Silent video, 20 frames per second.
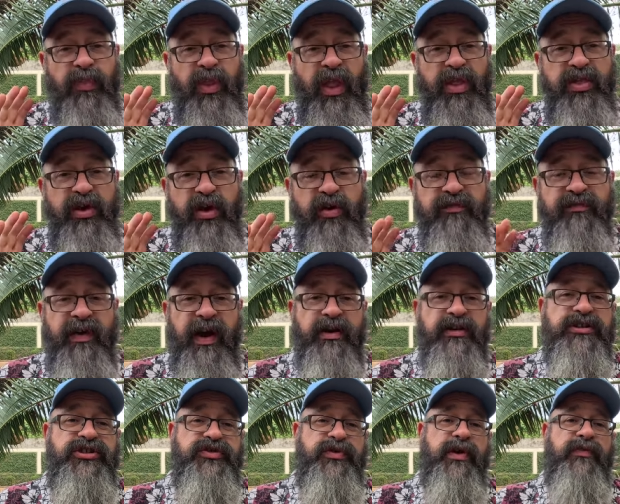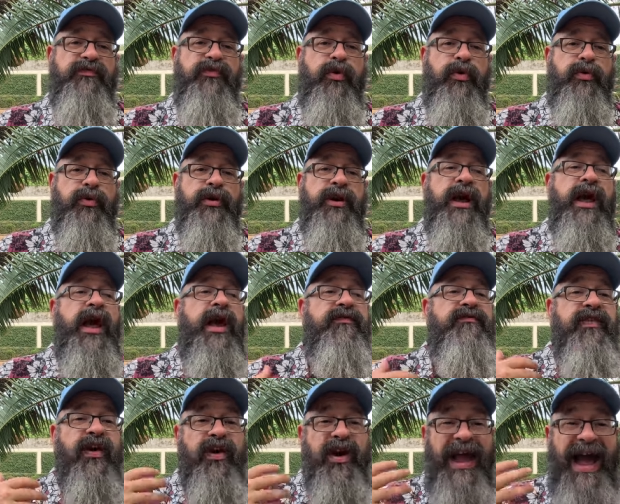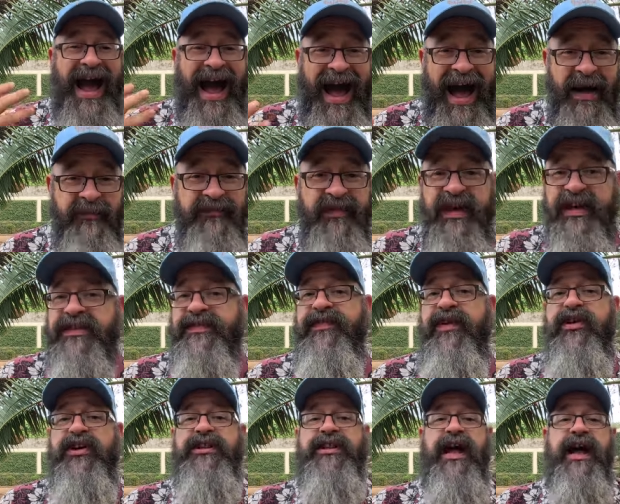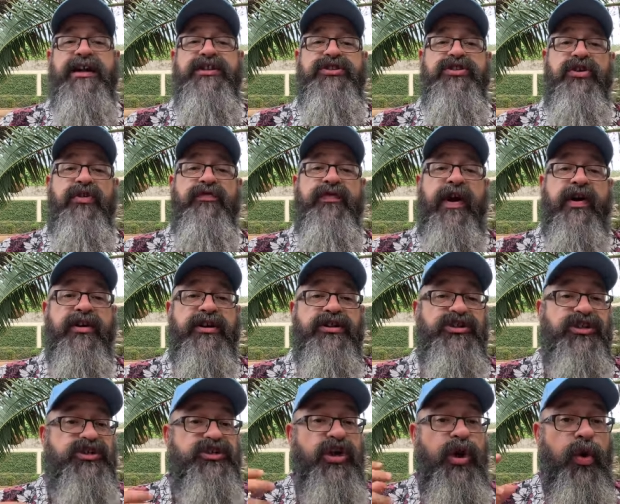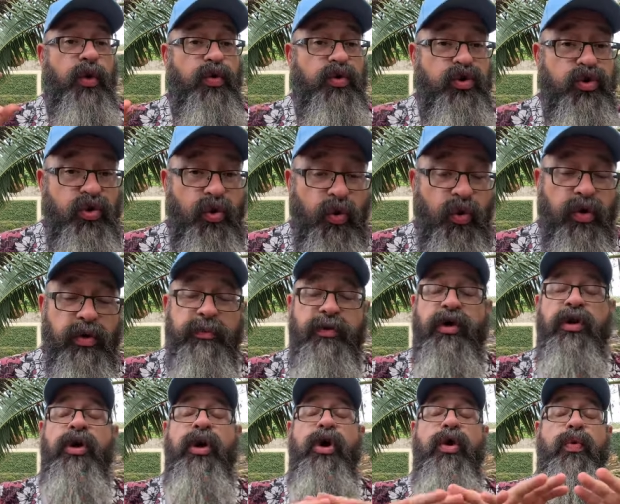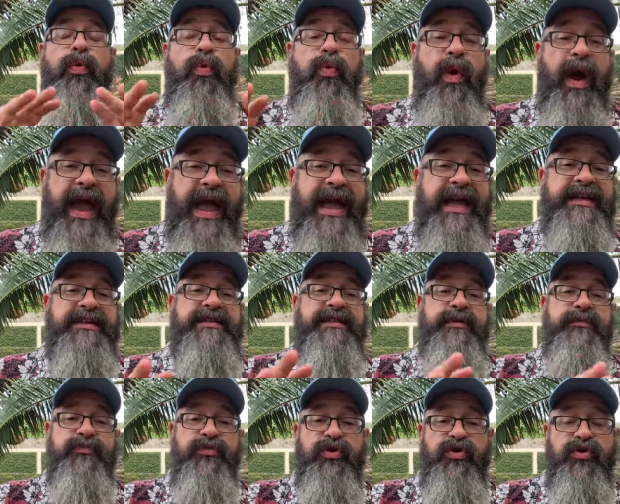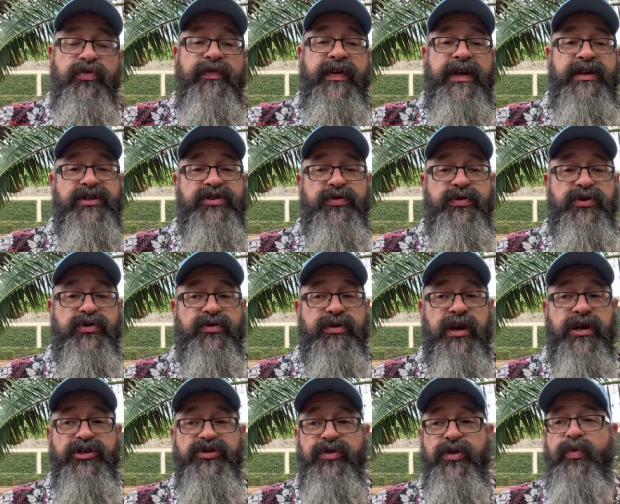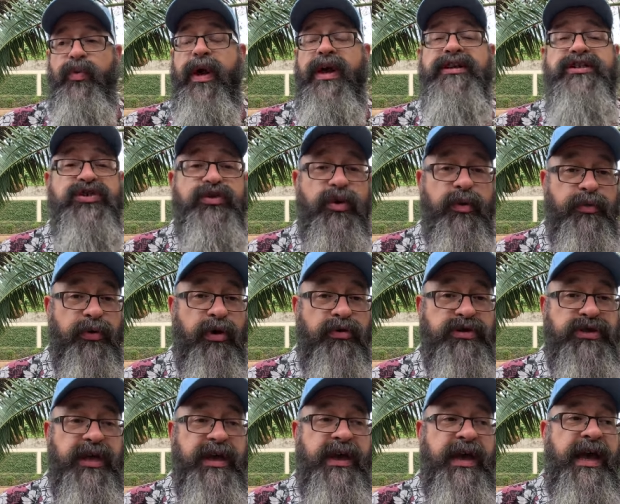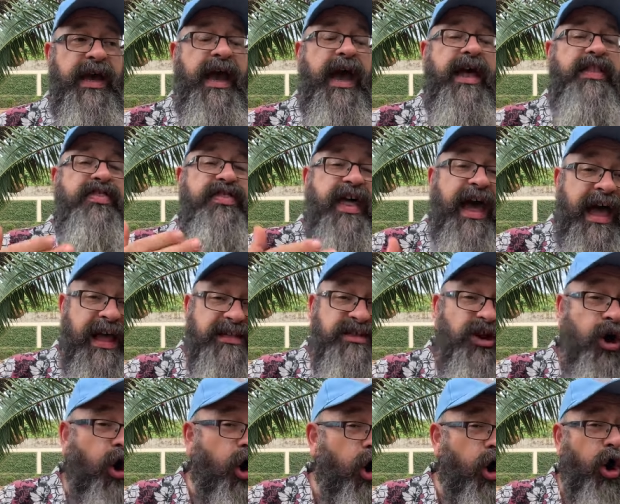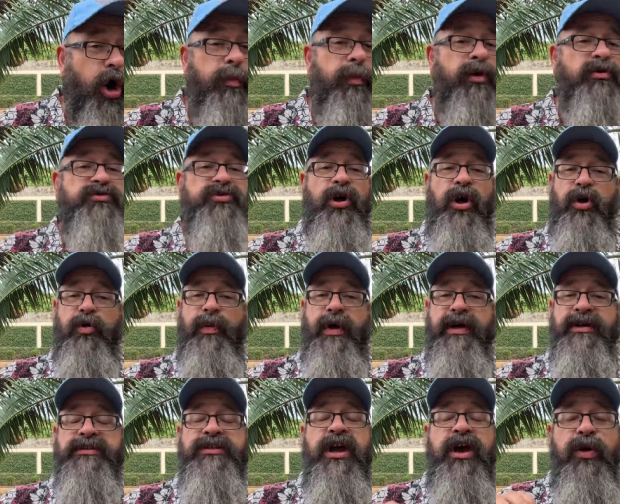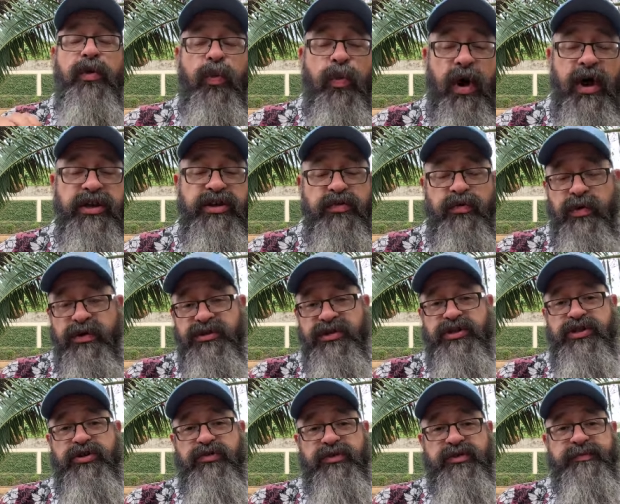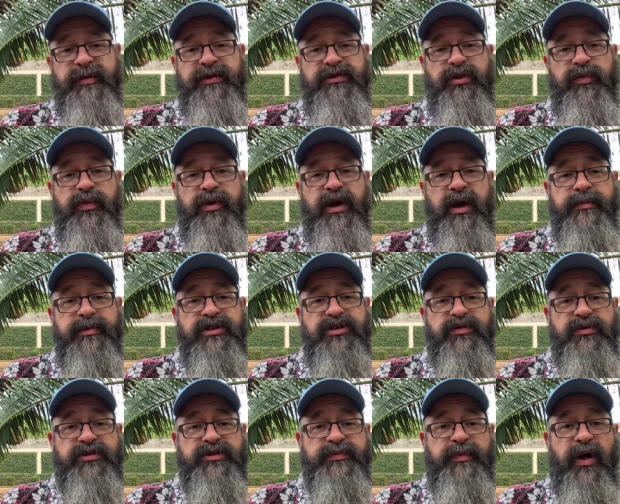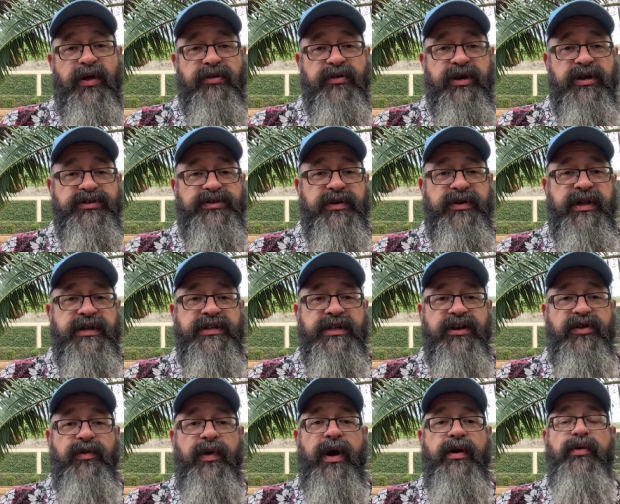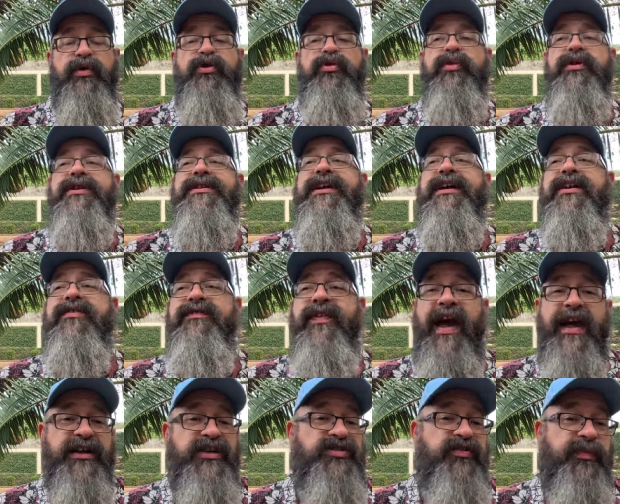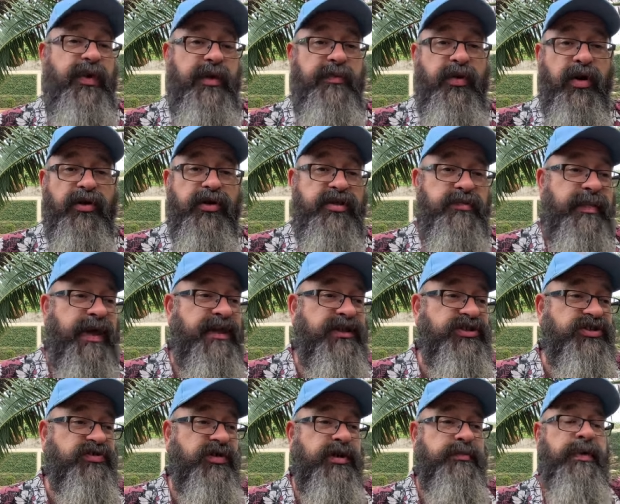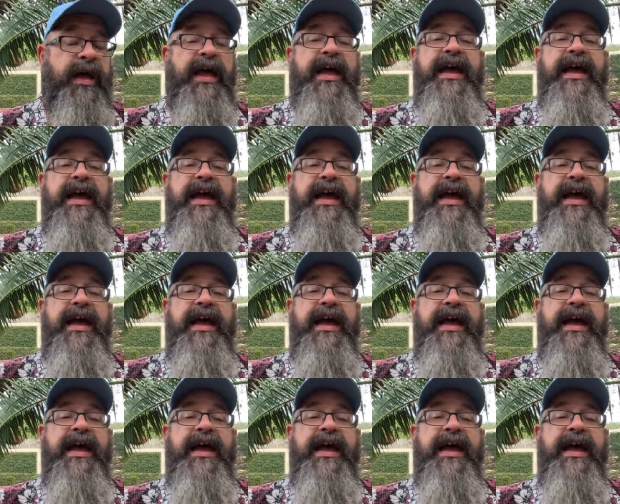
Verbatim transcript: There are very straightforward, very obvious, very logical, very just normal ways to move into a new country, ways to approach it. And that's almost always what you want to do, especially when coming to a smaller country like Nicaragua. You want to take advantage of being part of the mainstream,